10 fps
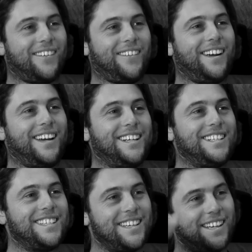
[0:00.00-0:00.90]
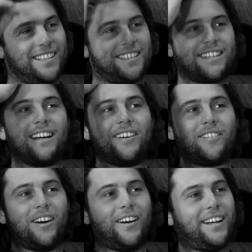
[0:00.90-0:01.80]
Crazy. You still have
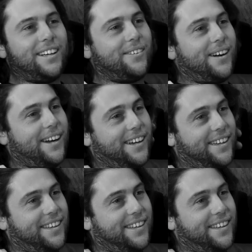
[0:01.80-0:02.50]
no idea why.